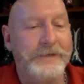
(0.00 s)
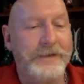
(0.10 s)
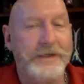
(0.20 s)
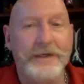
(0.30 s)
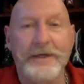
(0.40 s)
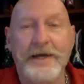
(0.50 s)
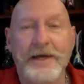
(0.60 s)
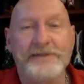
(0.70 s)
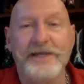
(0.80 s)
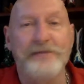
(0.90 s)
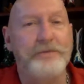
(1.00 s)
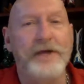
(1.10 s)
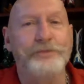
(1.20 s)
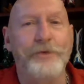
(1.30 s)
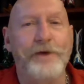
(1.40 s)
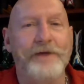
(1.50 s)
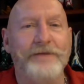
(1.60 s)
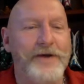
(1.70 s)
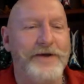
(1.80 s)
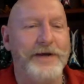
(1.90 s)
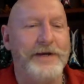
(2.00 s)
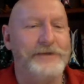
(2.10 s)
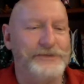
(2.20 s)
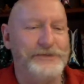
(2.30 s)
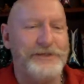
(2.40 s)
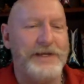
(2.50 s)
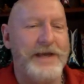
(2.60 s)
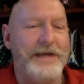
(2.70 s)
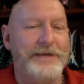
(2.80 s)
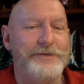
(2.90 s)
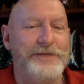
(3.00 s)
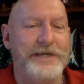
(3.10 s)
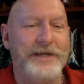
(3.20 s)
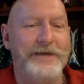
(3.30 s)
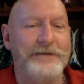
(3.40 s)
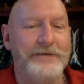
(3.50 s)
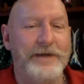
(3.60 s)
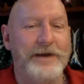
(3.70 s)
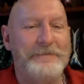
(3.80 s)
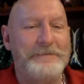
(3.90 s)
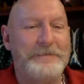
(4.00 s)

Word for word: Uh, I see a bunch more of you on here, so say howdy when you get over there.